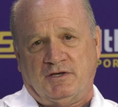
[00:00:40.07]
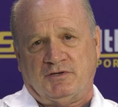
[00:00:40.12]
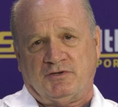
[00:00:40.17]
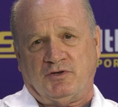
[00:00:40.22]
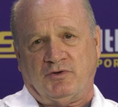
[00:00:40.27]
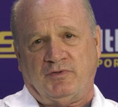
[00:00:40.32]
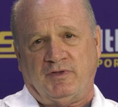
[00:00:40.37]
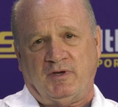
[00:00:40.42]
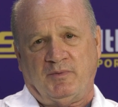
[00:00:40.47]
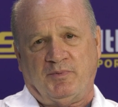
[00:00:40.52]

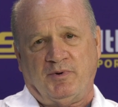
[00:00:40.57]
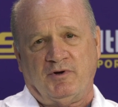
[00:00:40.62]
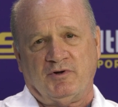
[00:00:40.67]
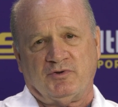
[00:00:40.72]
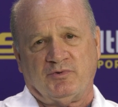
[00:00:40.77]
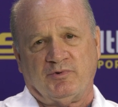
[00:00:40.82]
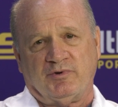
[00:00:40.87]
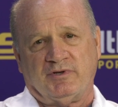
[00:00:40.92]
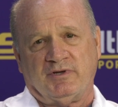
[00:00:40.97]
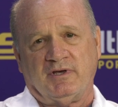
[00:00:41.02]
So, the
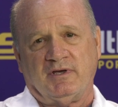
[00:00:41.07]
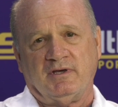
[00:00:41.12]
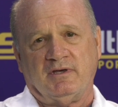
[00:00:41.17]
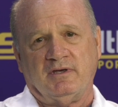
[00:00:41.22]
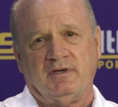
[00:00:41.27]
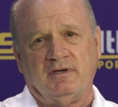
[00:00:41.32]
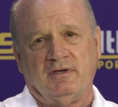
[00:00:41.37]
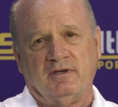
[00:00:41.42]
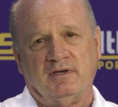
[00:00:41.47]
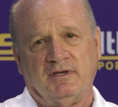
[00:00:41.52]
approach we're
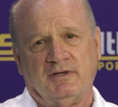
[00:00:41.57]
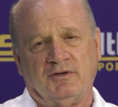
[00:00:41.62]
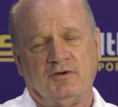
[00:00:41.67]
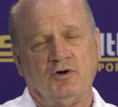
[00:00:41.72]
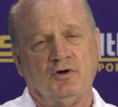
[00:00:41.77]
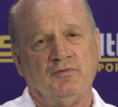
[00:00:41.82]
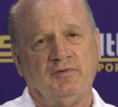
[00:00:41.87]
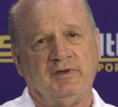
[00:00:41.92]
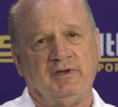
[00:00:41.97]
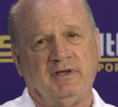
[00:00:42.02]
taking in
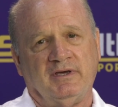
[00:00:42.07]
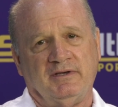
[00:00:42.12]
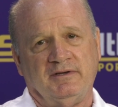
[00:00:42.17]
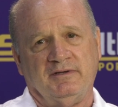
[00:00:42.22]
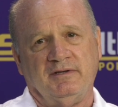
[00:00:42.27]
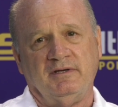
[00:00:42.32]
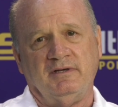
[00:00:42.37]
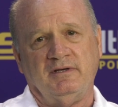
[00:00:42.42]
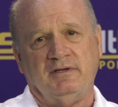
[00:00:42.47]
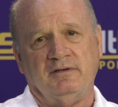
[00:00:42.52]
COVID
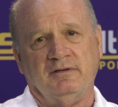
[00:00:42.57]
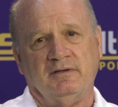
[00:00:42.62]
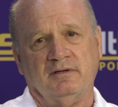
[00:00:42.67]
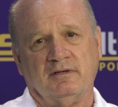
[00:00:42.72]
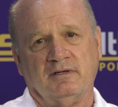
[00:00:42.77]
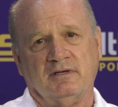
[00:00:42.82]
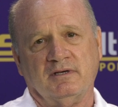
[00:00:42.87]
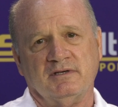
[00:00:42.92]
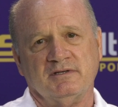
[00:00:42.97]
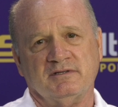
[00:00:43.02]

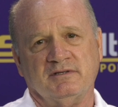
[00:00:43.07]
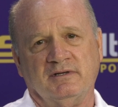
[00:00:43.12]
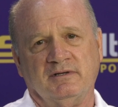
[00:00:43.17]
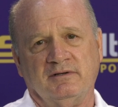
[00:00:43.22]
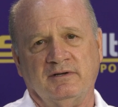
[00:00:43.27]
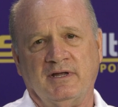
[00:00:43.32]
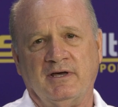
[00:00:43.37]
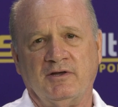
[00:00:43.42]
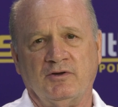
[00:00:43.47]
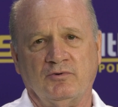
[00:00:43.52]
19 is
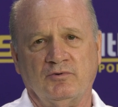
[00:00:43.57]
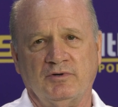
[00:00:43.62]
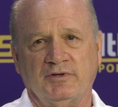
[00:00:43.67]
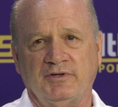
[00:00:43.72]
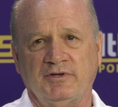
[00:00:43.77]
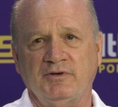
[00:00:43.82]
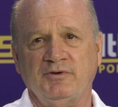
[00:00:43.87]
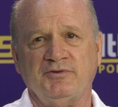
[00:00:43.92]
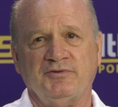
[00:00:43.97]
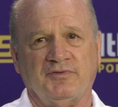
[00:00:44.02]
that not
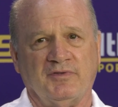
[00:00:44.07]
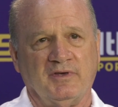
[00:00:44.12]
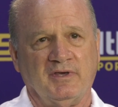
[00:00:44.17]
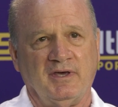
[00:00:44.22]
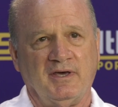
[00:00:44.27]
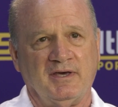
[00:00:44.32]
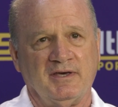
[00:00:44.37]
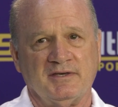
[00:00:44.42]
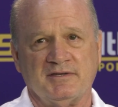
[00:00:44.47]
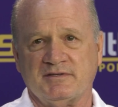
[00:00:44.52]
only use the
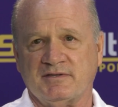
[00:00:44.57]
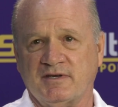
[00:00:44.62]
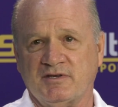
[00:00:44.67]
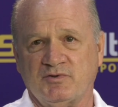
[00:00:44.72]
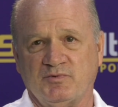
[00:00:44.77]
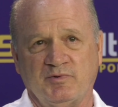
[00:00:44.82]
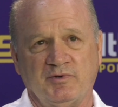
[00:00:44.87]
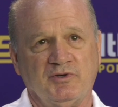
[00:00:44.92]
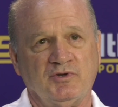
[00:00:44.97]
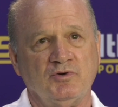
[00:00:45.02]
gas
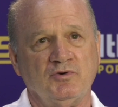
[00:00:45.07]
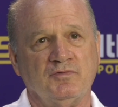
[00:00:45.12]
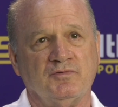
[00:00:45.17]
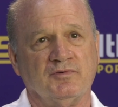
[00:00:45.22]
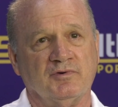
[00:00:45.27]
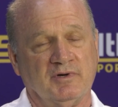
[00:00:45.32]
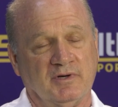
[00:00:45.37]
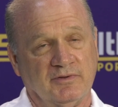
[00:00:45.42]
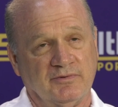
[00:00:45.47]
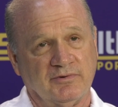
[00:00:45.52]
as we do
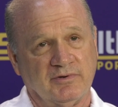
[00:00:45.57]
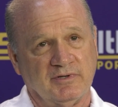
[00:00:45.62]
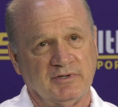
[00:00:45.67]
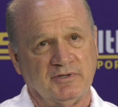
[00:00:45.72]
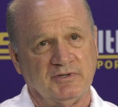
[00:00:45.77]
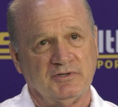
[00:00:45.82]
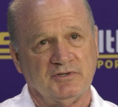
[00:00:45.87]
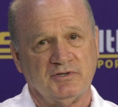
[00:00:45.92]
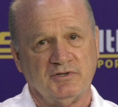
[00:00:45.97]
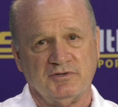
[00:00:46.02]
for other
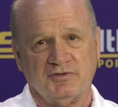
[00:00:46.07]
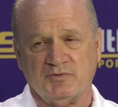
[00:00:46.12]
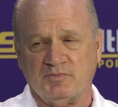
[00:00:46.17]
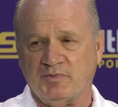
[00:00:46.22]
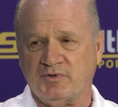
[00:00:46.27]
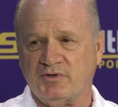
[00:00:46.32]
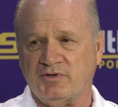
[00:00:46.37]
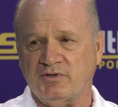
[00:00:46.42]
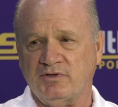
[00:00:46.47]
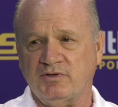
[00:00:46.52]
conditions,
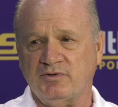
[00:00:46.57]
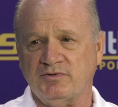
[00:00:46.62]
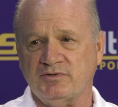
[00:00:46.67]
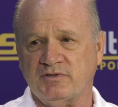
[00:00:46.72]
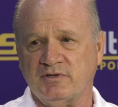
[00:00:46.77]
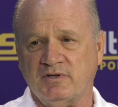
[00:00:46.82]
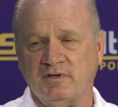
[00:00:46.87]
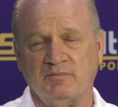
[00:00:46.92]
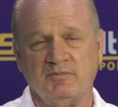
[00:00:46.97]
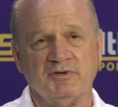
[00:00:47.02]
but to
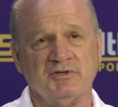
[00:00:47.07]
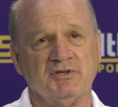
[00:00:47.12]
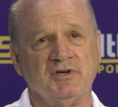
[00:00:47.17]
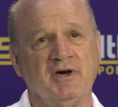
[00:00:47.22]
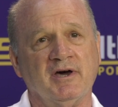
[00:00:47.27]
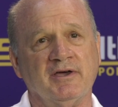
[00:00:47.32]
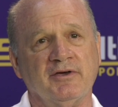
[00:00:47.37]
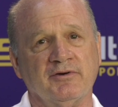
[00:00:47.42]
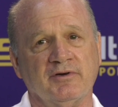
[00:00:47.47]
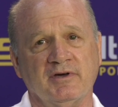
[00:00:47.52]
use it in much
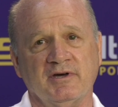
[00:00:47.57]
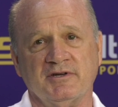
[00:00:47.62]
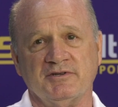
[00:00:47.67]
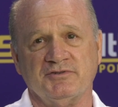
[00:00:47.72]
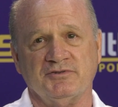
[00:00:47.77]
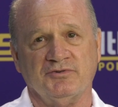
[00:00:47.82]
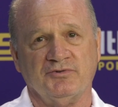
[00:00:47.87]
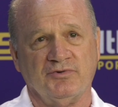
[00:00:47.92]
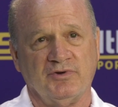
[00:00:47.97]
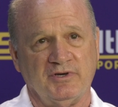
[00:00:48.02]
higher
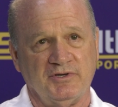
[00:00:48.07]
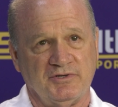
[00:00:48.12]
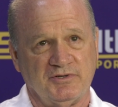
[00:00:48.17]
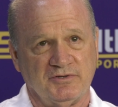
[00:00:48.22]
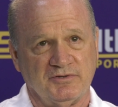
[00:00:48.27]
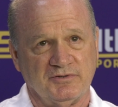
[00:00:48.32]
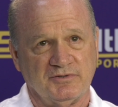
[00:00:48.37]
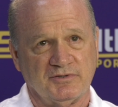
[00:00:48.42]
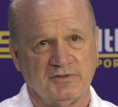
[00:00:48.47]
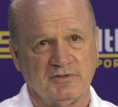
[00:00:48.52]

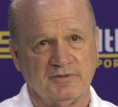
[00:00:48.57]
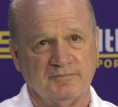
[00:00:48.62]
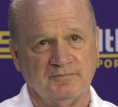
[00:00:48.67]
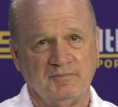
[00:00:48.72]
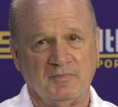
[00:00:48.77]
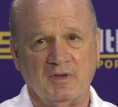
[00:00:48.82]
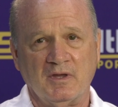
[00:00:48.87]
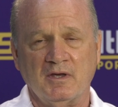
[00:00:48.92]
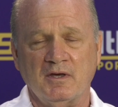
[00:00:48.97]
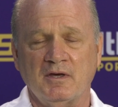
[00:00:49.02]
concentrations
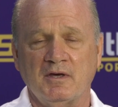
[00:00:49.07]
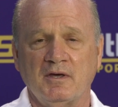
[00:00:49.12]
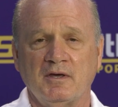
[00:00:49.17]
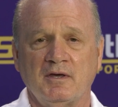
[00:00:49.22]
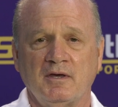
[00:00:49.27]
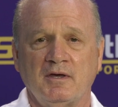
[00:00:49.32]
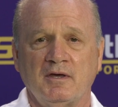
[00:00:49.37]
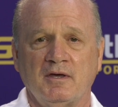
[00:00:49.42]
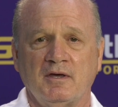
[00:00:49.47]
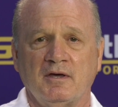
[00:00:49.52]

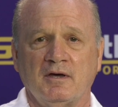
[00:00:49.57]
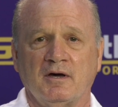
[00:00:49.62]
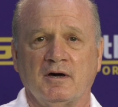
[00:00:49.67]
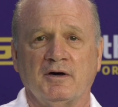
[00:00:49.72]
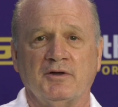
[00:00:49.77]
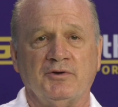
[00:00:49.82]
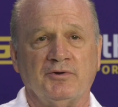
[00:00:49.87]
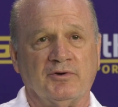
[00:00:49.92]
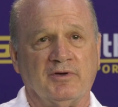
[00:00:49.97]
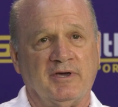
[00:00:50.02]

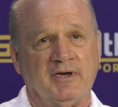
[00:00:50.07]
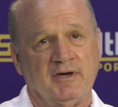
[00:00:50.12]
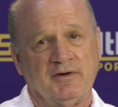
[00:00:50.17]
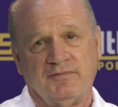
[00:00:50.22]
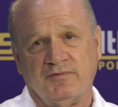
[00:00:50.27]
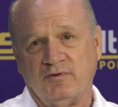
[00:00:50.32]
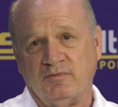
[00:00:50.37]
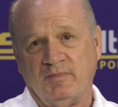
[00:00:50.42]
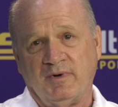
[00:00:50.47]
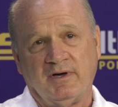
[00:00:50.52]
under
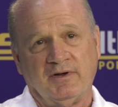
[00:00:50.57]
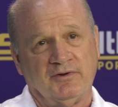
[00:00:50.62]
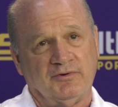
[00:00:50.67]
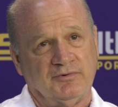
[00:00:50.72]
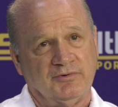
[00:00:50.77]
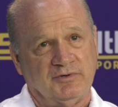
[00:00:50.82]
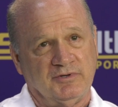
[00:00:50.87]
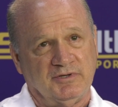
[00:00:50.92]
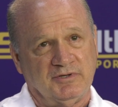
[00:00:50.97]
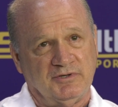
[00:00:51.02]
careful
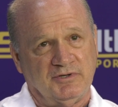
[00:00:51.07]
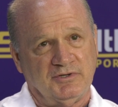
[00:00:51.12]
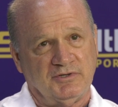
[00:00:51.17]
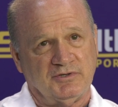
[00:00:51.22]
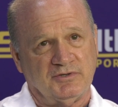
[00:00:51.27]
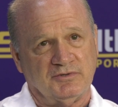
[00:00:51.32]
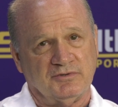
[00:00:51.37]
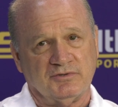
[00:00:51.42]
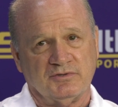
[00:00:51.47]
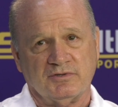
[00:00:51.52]
monitored
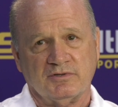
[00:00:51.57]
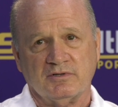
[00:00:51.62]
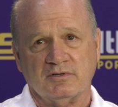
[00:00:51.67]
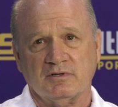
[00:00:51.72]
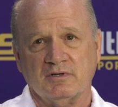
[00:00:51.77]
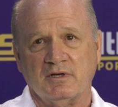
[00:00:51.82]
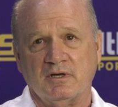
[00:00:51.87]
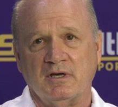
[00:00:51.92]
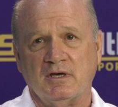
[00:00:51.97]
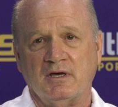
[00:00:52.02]
conditions
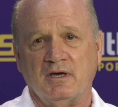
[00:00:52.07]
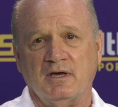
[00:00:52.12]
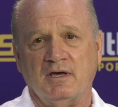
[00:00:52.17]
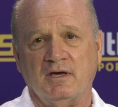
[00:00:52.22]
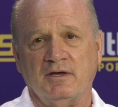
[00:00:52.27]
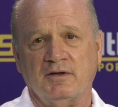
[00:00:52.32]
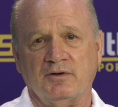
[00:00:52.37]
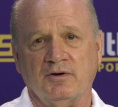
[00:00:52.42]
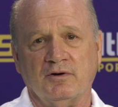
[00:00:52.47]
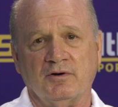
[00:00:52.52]

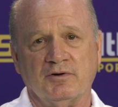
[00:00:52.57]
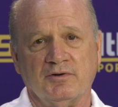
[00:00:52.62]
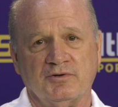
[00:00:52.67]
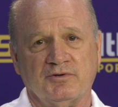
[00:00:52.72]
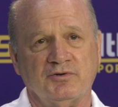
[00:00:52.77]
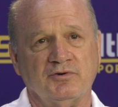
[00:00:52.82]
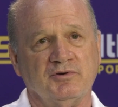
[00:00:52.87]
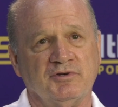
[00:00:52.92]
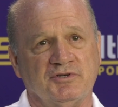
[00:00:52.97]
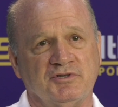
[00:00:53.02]
in
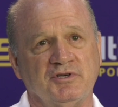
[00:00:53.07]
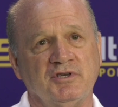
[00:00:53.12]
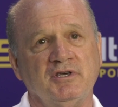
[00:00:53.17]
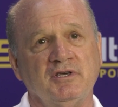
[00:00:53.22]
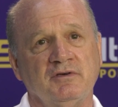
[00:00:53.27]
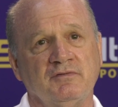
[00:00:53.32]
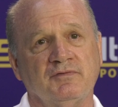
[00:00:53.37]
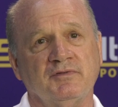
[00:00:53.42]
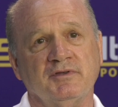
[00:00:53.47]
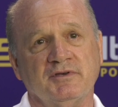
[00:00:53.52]
order to
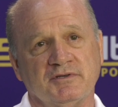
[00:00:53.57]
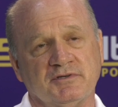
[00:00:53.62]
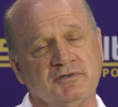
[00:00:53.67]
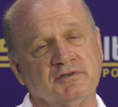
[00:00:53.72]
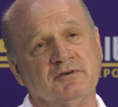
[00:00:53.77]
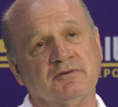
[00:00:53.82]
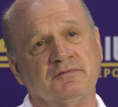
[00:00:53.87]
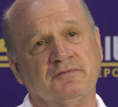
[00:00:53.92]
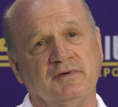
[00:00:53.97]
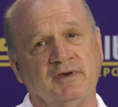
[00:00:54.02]
achieve
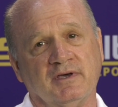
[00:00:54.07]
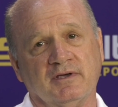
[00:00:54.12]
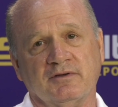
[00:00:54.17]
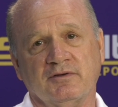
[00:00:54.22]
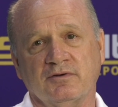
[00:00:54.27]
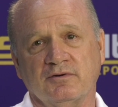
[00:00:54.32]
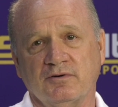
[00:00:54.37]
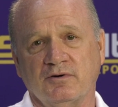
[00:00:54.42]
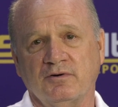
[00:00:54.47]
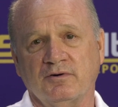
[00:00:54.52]
this
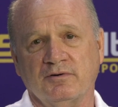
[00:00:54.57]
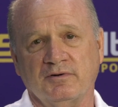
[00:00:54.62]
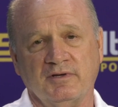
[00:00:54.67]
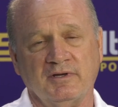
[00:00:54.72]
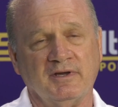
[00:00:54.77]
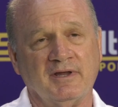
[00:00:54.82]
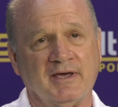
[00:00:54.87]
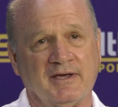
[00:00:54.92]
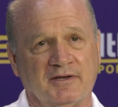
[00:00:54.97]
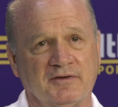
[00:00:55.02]
effect on
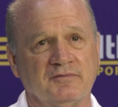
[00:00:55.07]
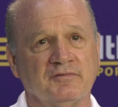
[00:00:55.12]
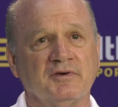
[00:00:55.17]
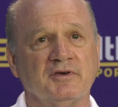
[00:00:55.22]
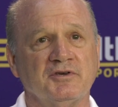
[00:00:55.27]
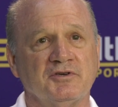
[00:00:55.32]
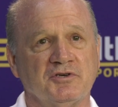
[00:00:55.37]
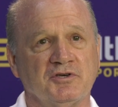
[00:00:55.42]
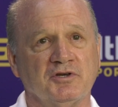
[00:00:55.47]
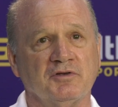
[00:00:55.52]

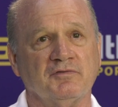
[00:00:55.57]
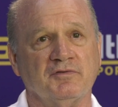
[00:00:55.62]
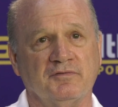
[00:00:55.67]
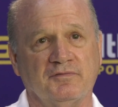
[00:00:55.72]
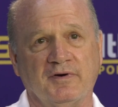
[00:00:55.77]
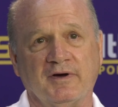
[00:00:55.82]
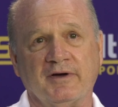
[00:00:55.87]
inactivation of the